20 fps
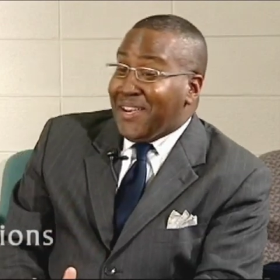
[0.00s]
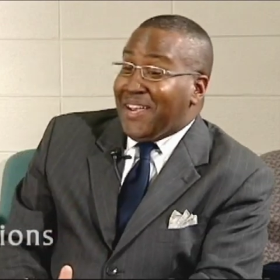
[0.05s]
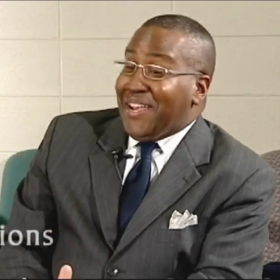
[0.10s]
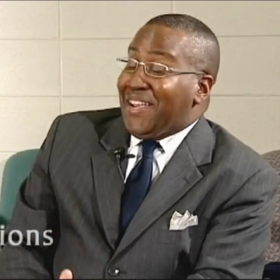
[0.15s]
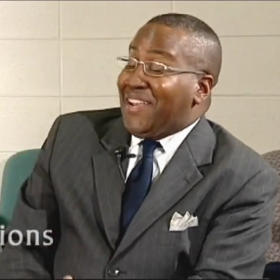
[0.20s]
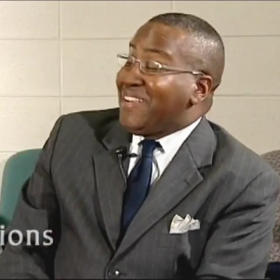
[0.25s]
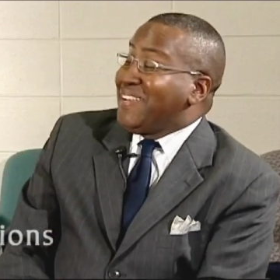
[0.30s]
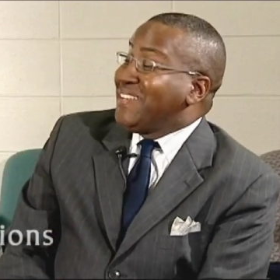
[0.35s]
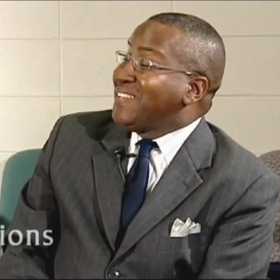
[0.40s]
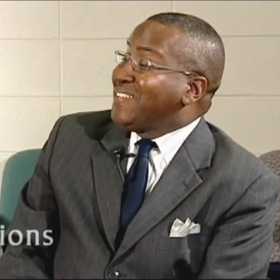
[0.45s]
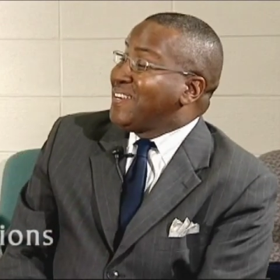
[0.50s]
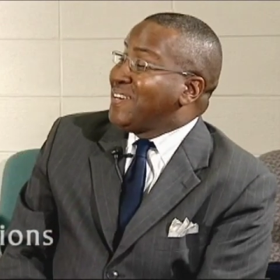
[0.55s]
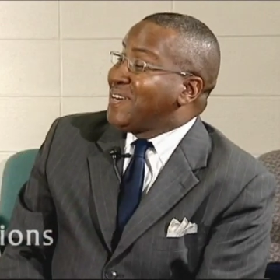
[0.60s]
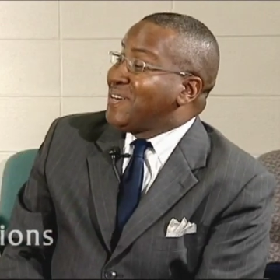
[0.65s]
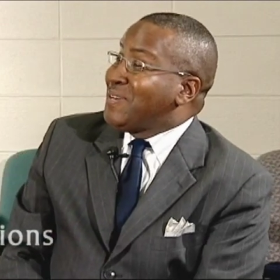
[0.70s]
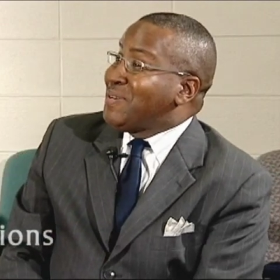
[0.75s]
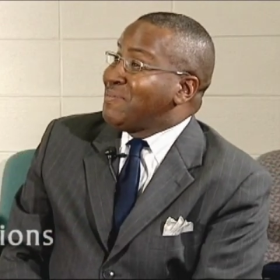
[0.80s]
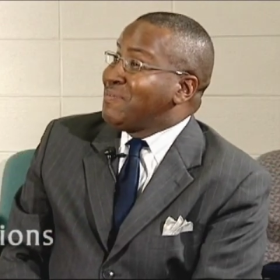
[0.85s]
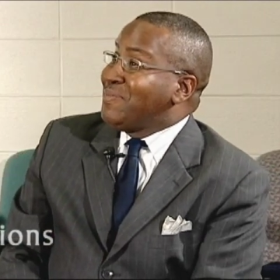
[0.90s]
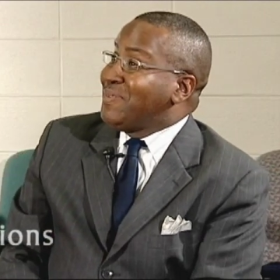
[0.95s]
and
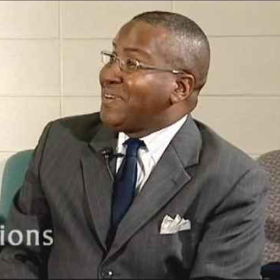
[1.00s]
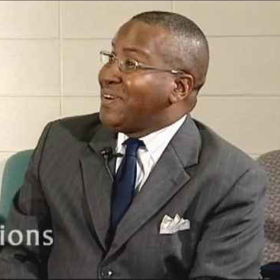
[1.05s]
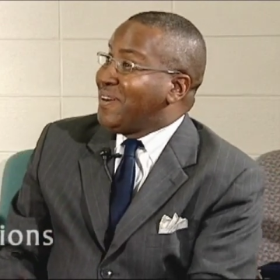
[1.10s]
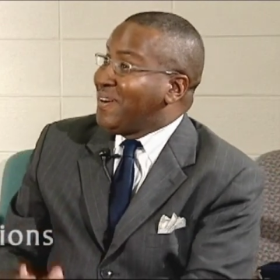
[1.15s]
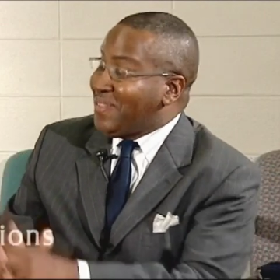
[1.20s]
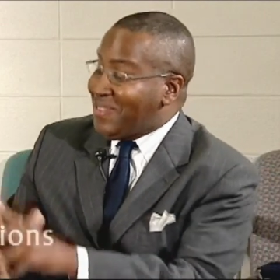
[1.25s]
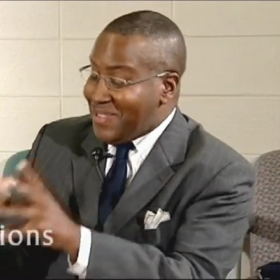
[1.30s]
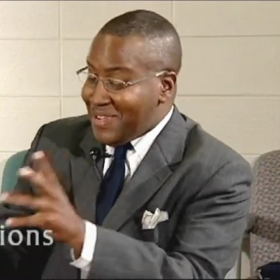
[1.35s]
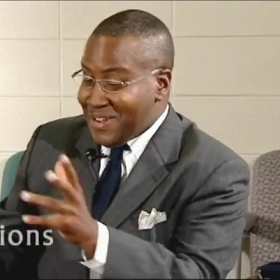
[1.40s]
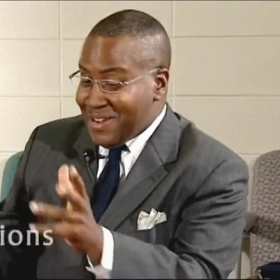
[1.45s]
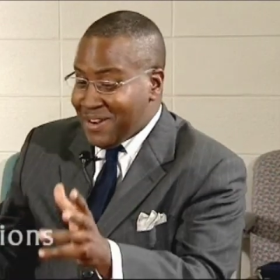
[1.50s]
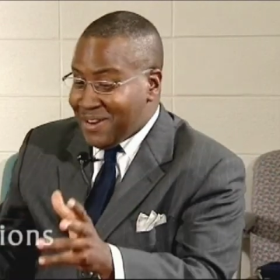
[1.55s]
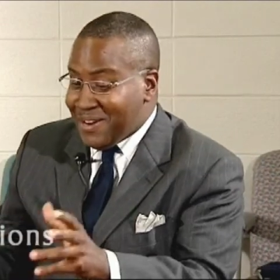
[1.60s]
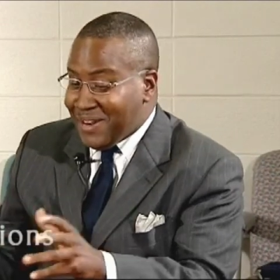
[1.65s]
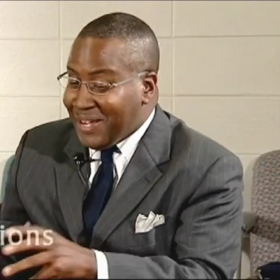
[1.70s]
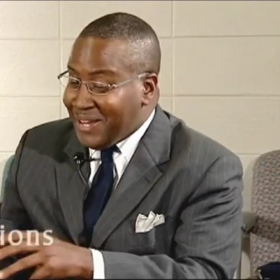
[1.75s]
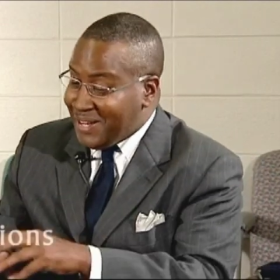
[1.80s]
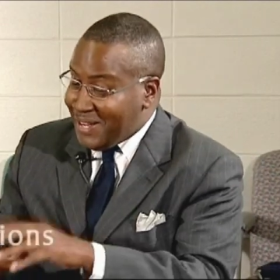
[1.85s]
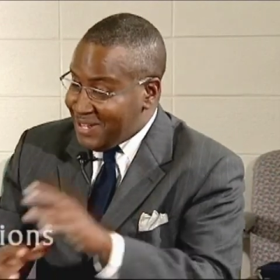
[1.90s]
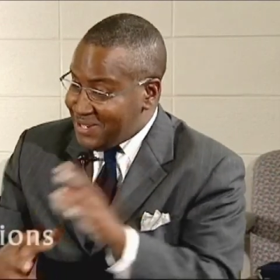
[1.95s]
on
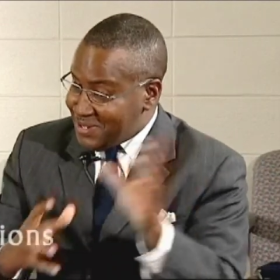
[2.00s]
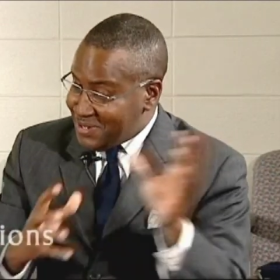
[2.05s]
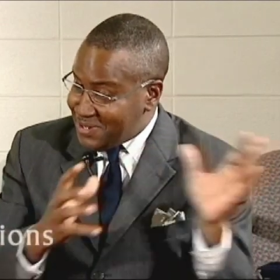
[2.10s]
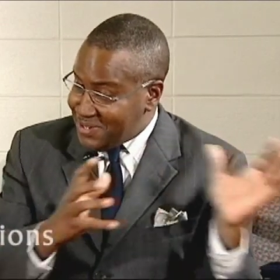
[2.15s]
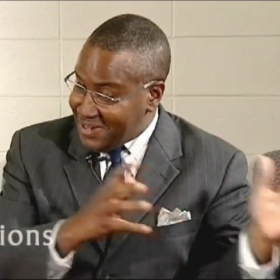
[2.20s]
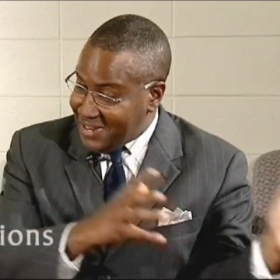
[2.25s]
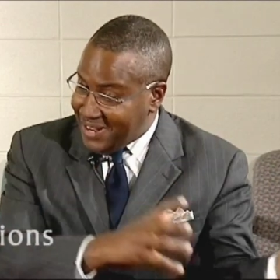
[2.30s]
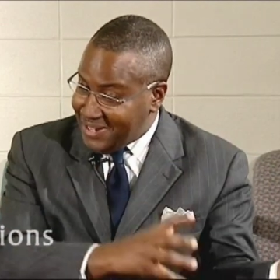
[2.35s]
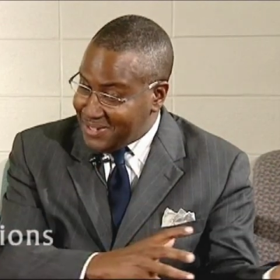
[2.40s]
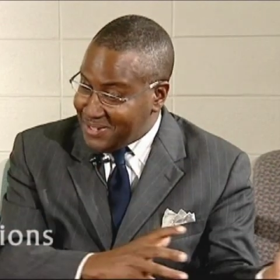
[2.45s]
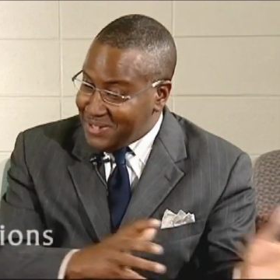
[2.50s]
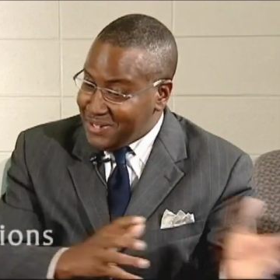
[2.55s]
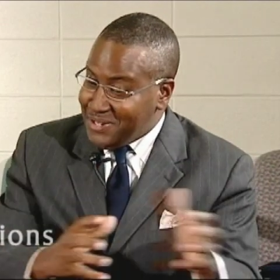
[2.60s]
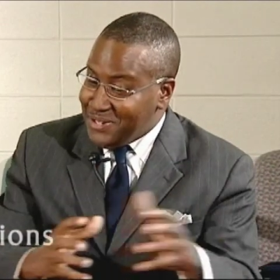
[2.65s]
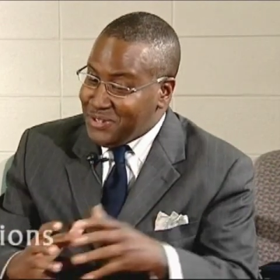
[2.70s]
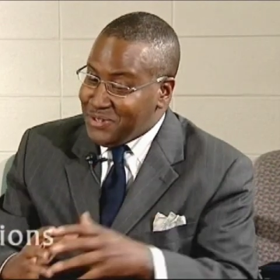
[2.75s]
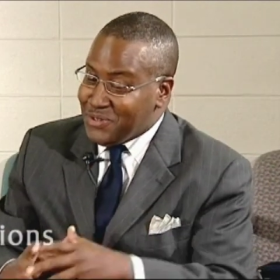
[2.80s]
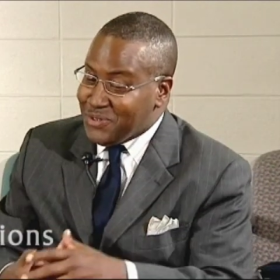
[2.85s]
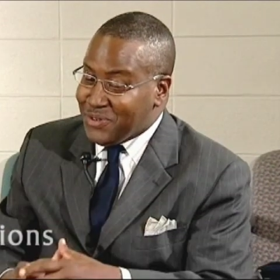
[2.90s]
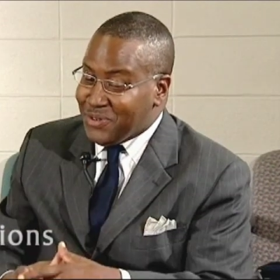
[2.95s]
there, and as I see,
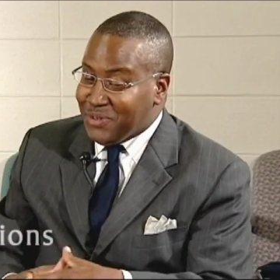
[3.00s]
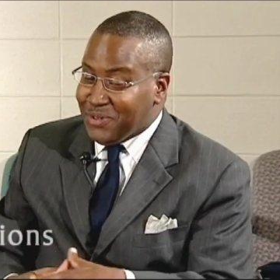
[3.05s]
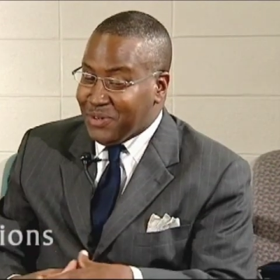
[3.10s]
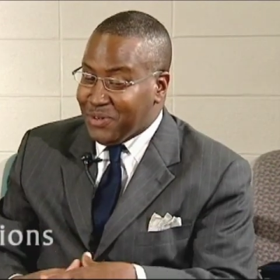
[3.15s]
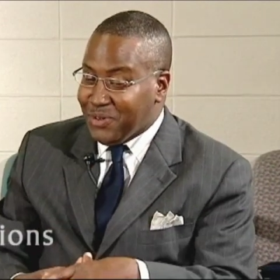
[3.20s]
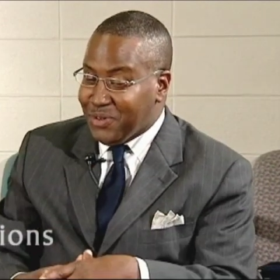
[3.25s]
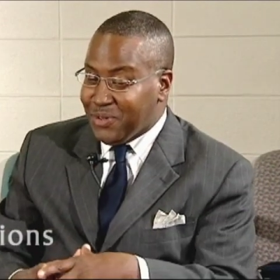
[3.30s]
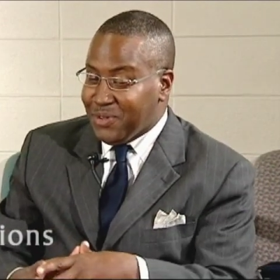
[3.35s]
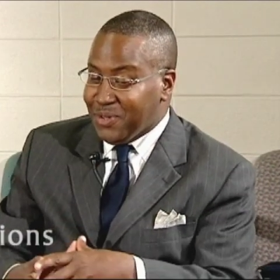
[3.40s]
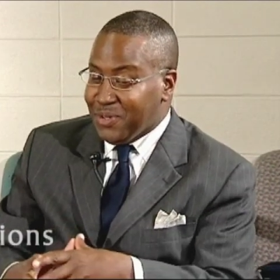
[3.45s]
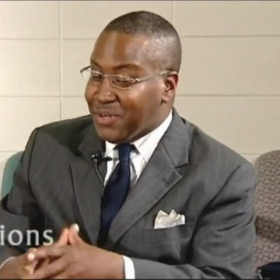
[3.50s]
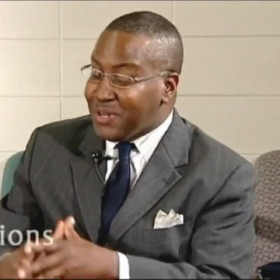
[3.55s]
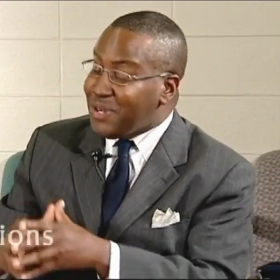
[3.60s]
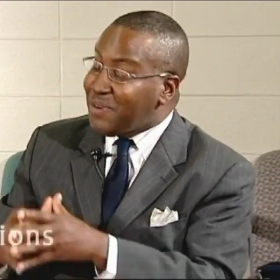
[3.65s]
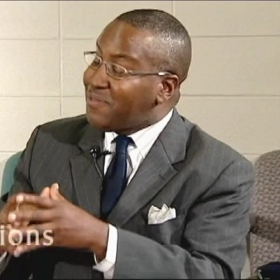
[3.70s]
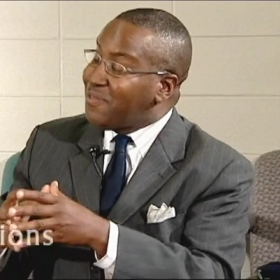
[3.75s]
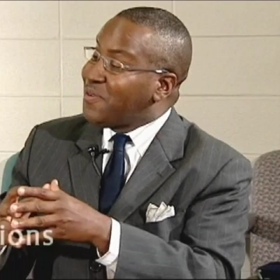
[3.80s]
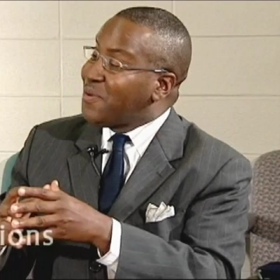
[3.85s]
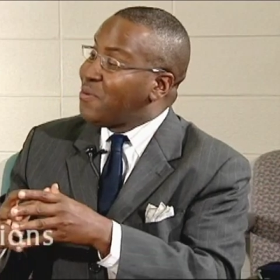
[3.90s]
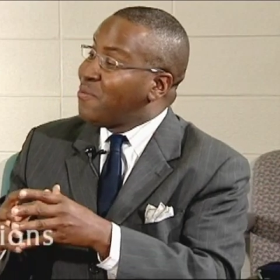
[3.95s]
you're
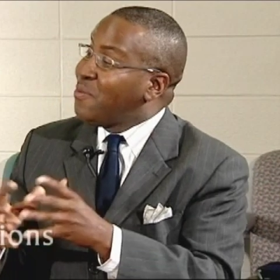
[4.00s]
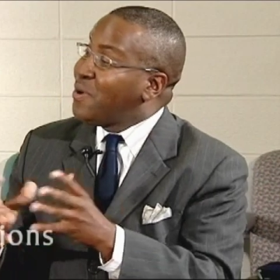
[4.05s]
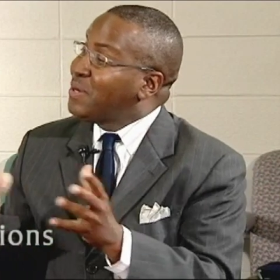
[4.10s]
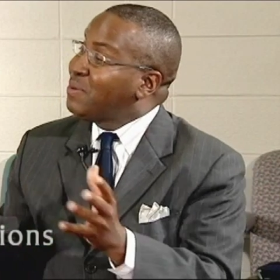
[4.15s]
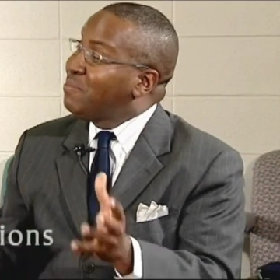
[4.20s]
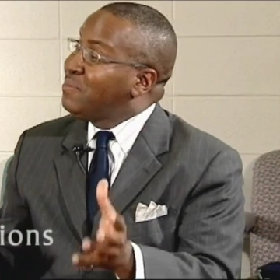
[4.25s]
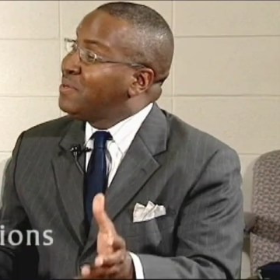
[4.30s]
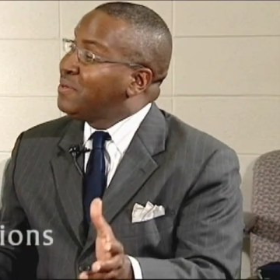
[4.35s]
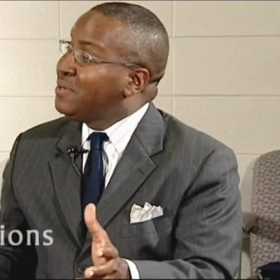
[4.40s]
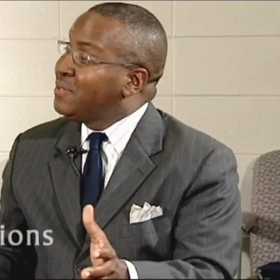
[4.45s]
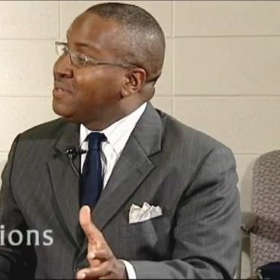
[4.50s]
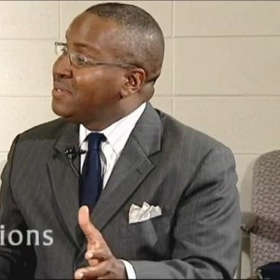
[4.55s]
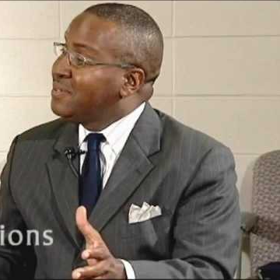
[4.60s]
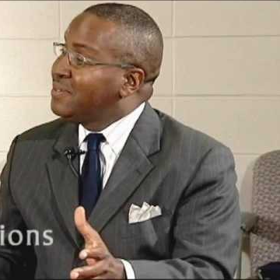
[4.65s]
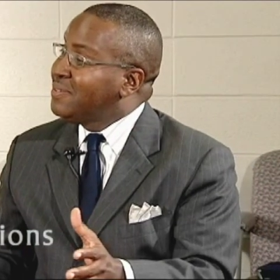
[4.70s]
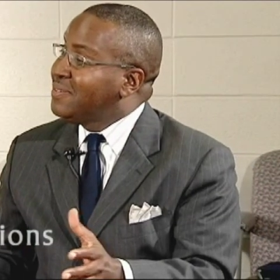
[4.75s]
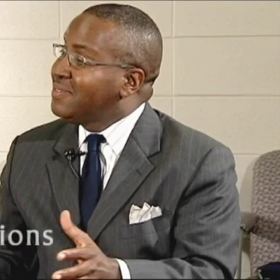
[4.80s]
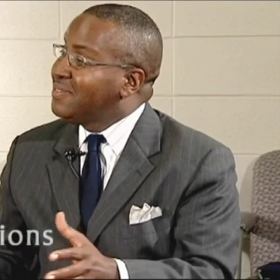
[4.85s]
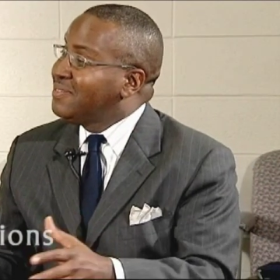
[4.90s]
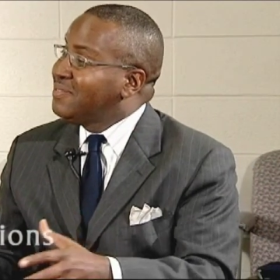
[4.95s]
looking for 1
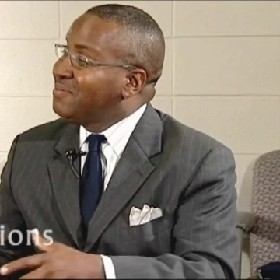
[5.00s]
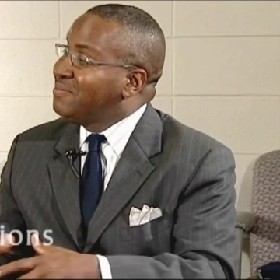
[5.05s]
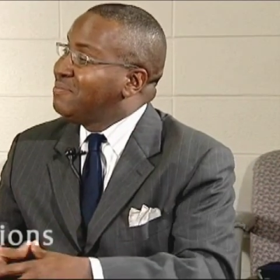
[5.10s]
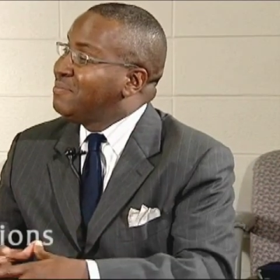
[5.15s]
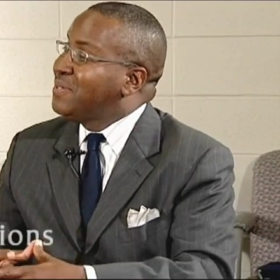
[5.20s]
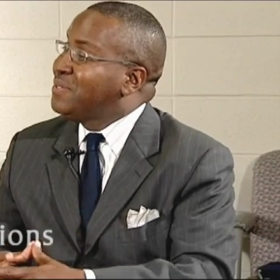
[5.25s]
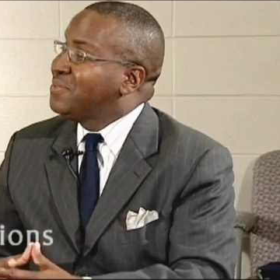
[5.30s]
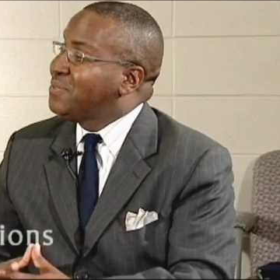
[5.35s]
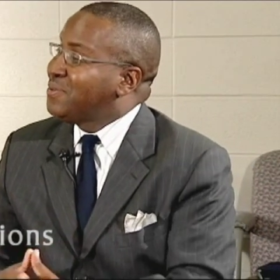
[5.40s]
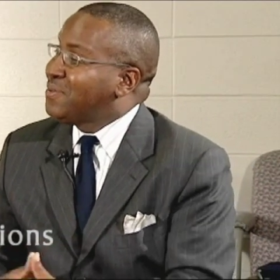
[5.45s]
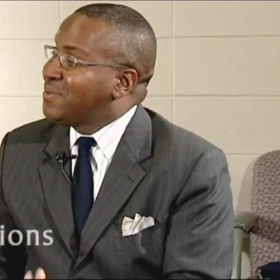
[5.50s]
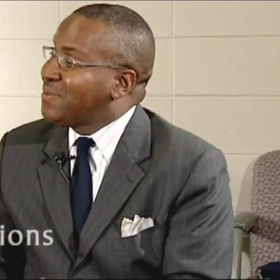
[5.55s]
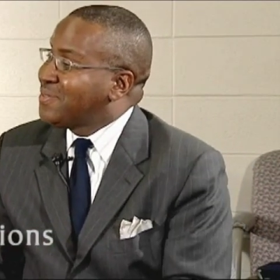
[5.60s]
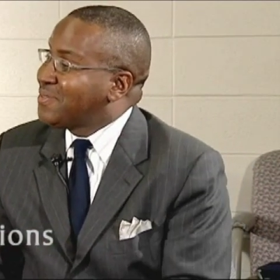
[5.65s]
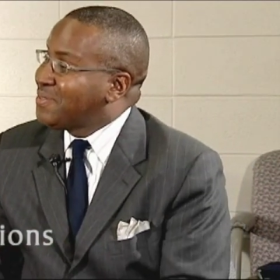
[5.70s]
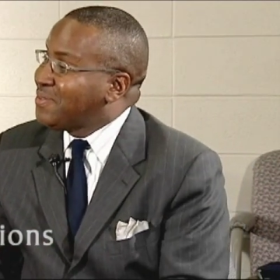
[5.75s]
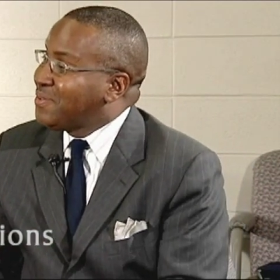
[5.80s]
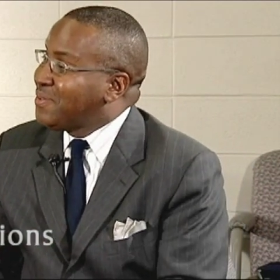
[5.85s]
million mentors.